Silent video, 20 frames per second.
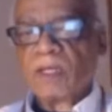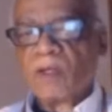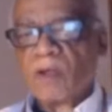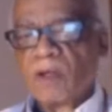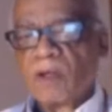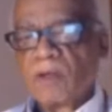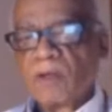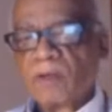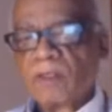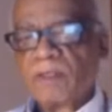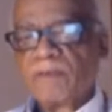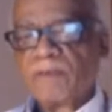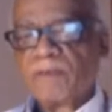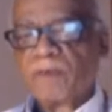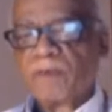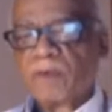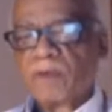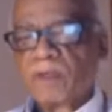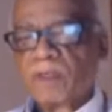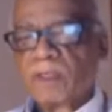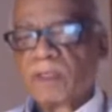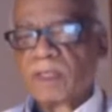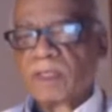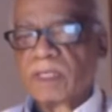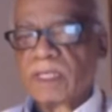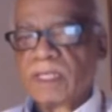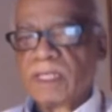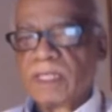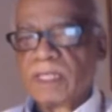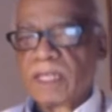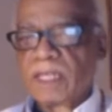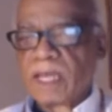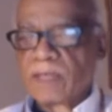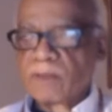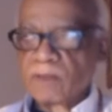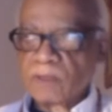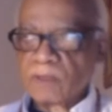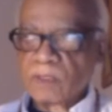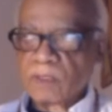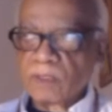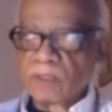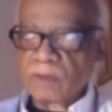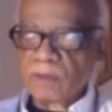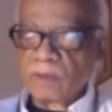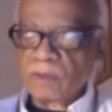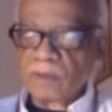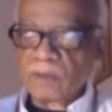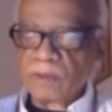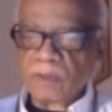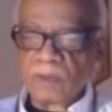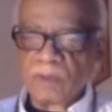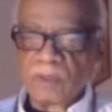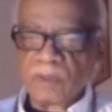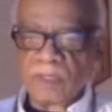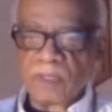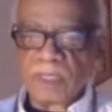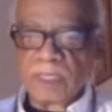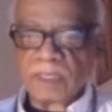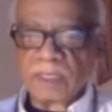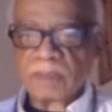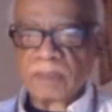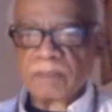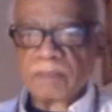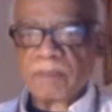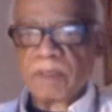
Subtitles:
not only for getting others to do things,